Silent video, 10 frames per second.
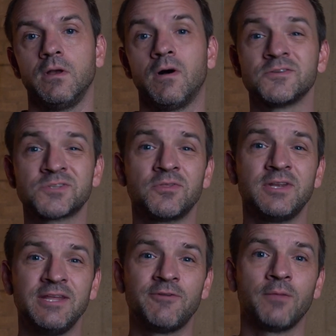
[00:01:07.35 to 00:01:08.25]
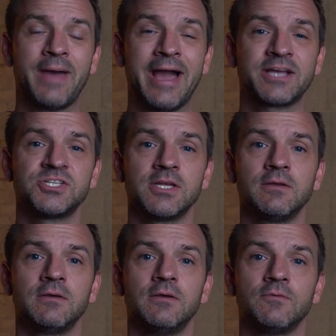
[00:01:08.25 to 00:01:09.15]
Also, the default
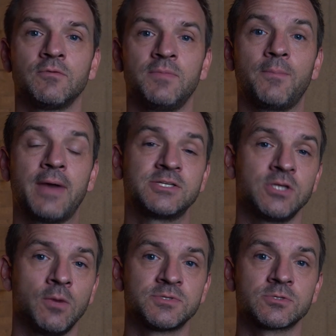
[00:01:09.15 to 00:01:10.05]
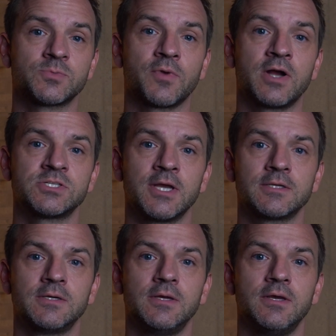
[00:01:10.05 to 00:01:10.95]
packaging from the Apache open source project,